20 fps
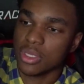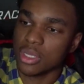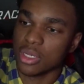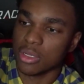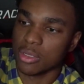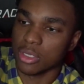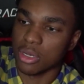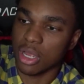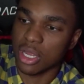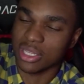
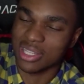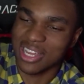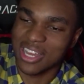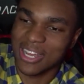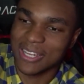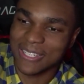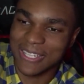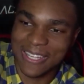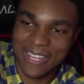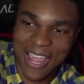You lock down,
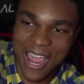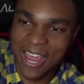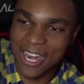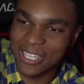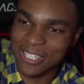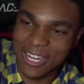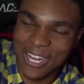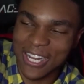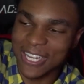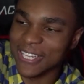the can is
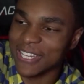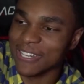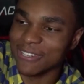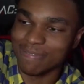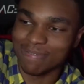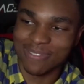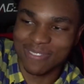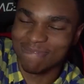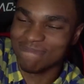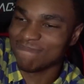on there.
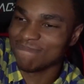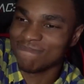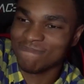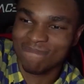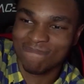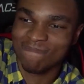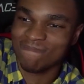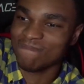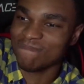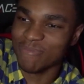
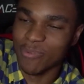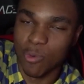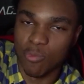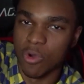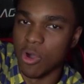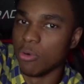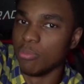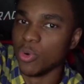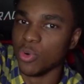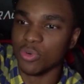
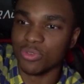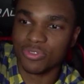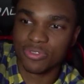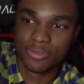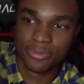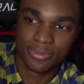Won't move.